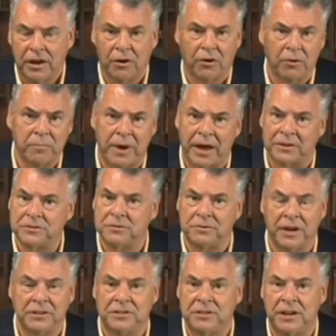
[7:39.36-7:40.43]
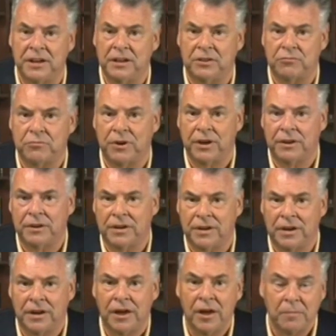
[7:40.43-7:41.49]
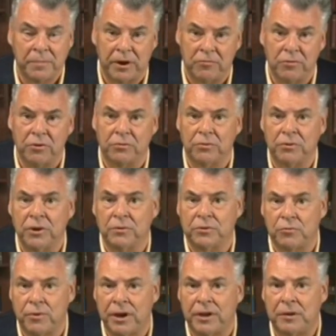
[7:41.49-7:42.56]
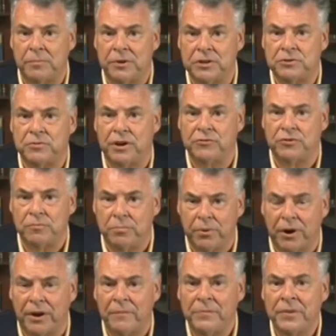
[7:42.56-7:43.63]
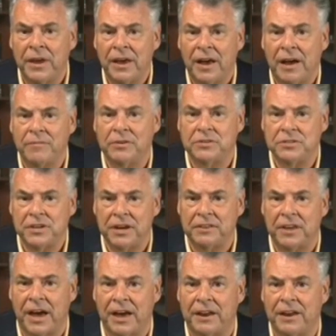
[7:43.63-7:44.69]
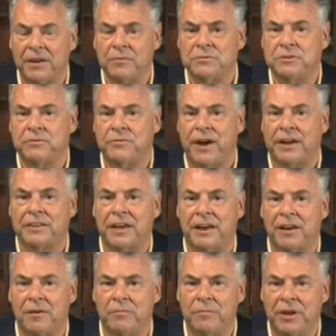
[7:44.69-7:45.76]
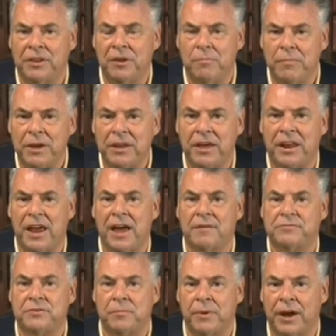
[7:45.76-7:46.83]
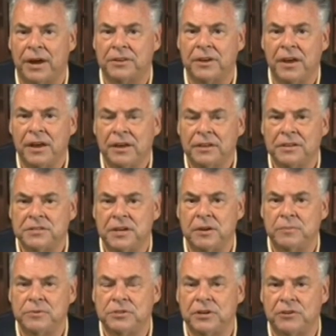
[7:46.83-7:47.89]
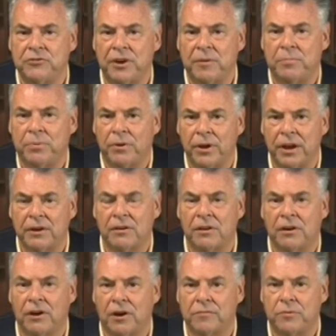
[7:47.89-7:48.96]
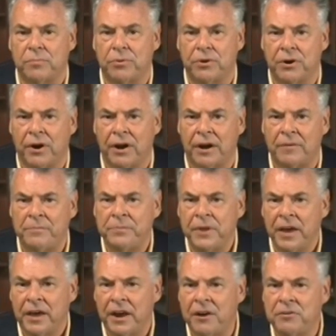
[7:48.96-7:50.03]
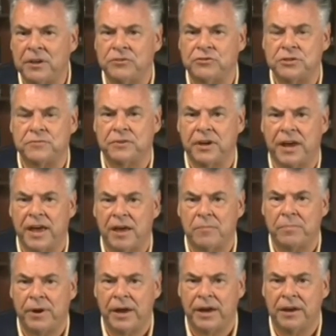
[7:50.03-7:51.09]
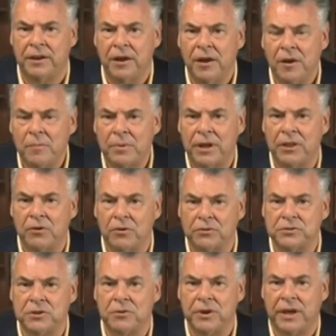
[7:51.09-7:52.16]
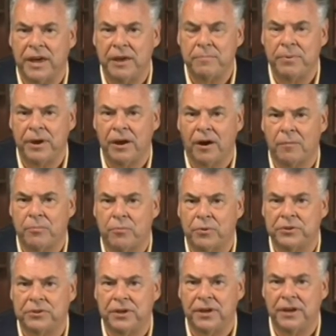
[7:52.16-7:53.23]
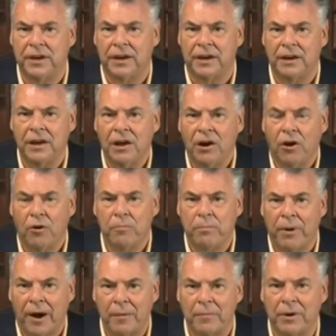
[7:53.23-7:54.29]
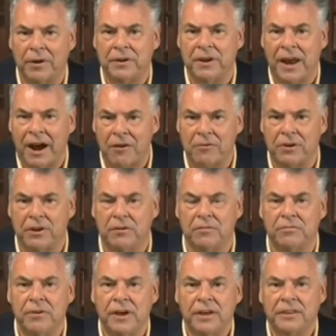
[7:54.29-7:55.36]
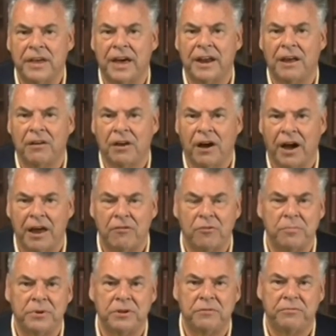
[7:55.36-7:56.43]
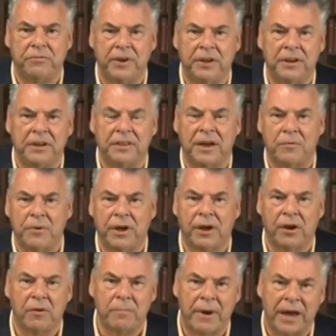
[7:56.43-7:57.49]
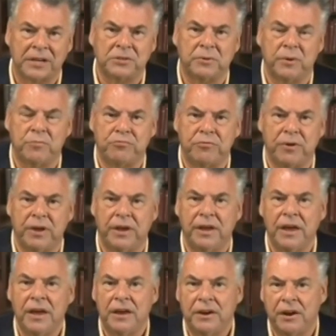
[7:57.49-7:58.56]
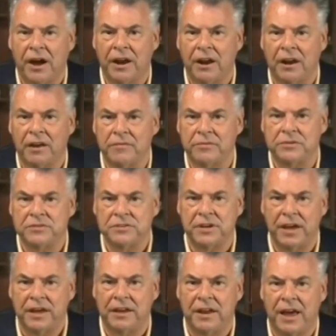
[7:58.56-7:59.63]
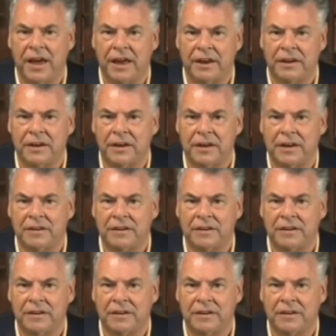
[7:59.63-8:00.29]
going back to 1983 in Beirut, you know, with the Reagan administration. But having said that, it was the fact that in the immediate aftermath, there seemed to be such a political cover put on it. And I don't think just for the campaign, but I think also in keeping up with the Obama narrative that al-Qaeda had been defeated, that we could go back to a pre-9/11 state and